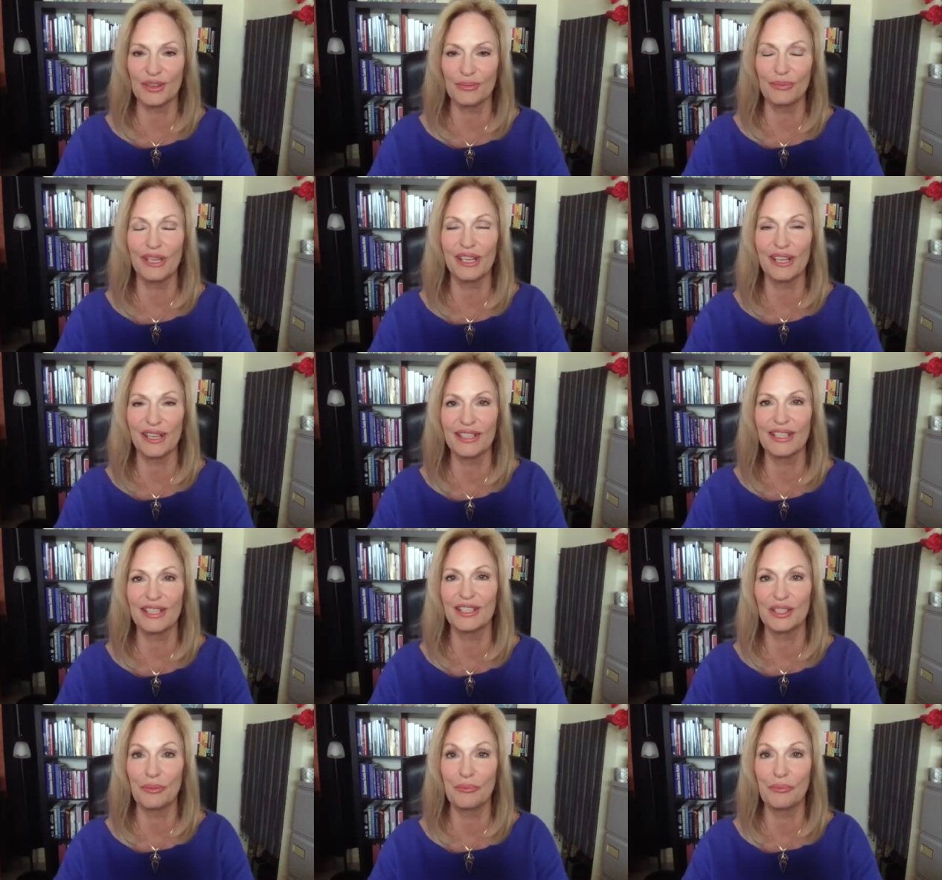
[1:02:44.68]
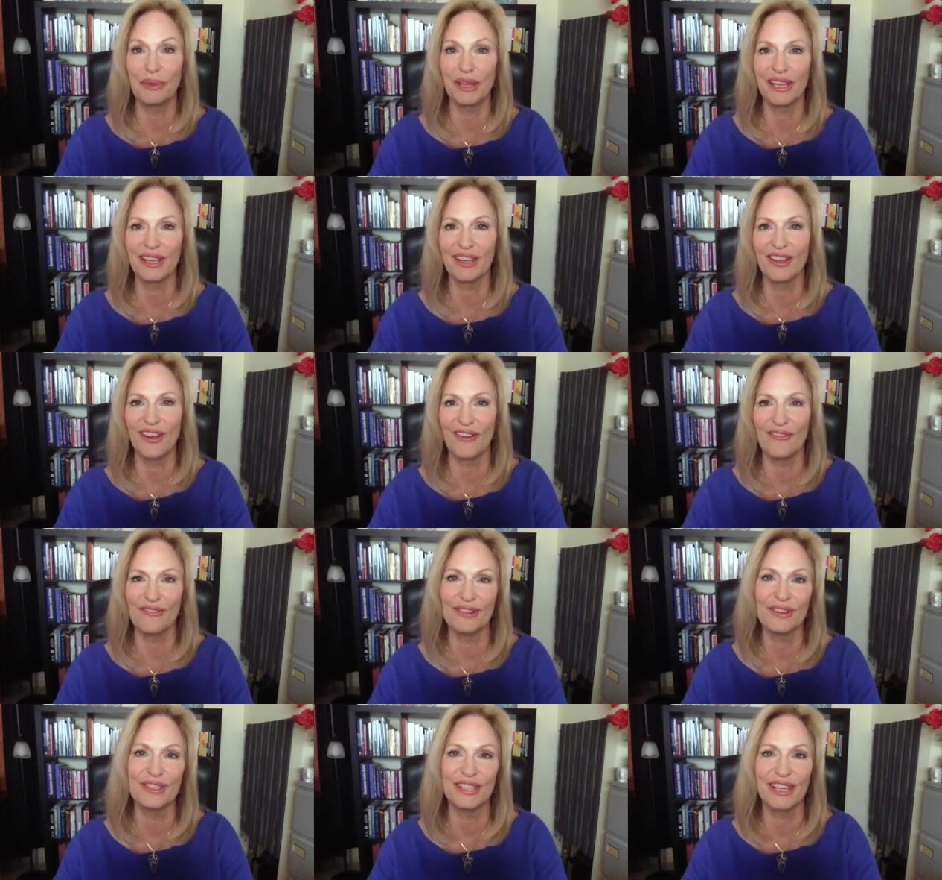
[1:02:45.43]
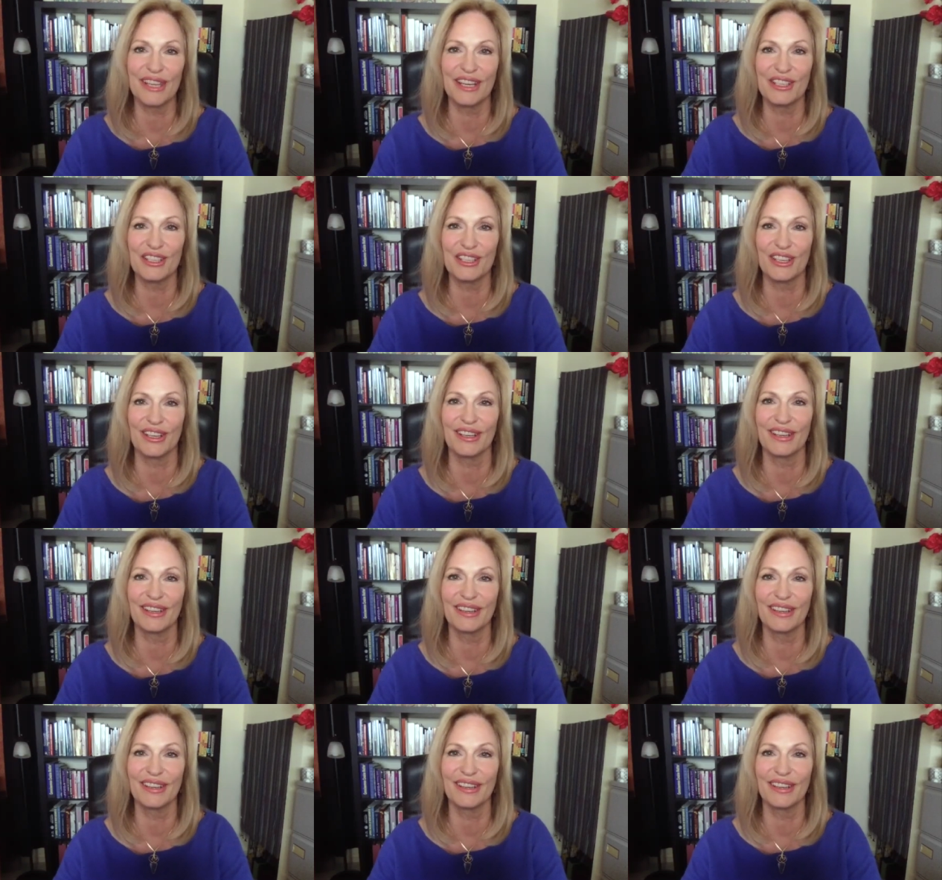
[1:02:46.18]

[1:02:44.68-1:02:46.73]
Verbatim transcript: because it's a big conversation.